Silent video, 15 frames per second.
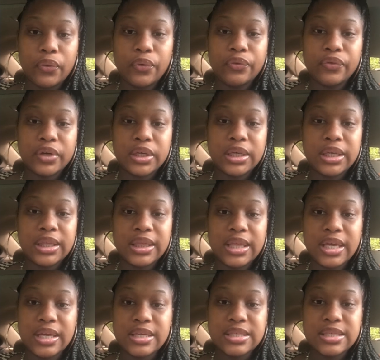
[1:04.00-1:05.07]
over
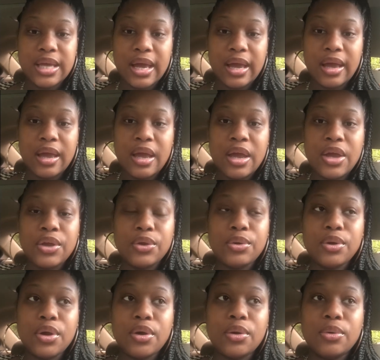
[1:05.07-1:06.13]
things that
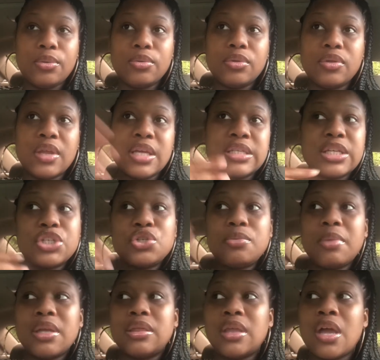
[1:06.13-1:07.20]
things that you
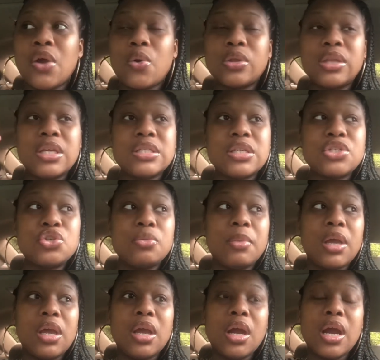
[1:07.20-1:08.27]
may think or things that you
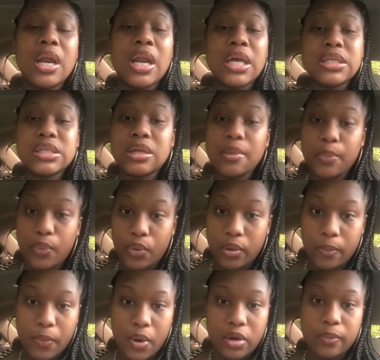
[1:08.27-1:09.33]
may hear. And that's an
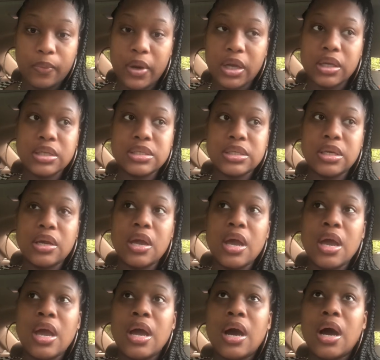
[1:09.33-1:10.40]
important part of pregnancy.
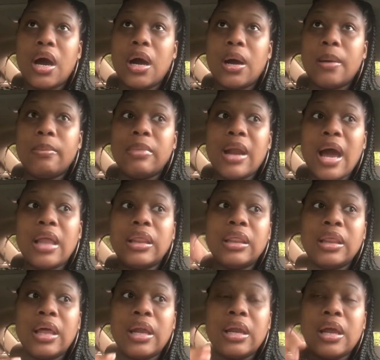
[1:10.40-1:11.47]
Not
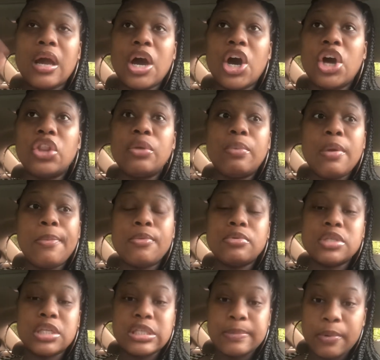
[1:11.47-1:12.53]
letting other people's
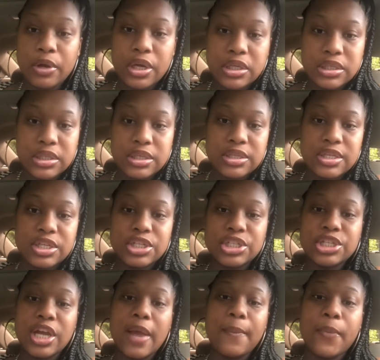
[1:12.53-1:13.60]
experiences
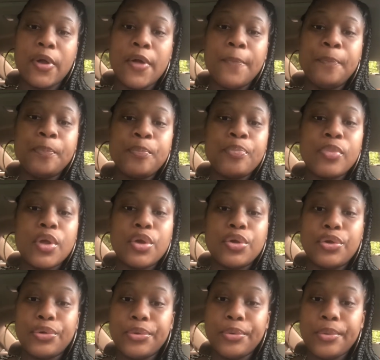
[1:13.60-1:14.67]
shape
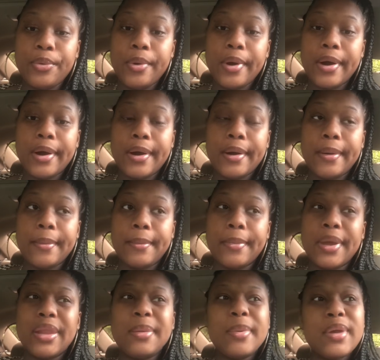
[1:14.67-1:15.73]
you.
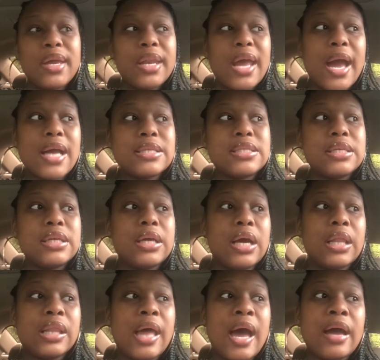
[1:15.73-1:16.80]
In the beginning I did
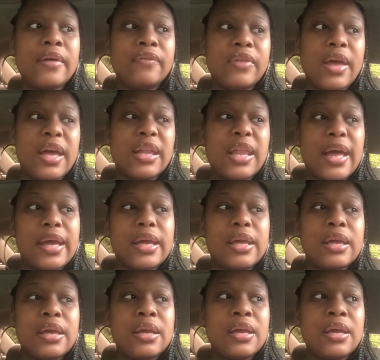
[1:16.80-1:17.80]
a lot of that, like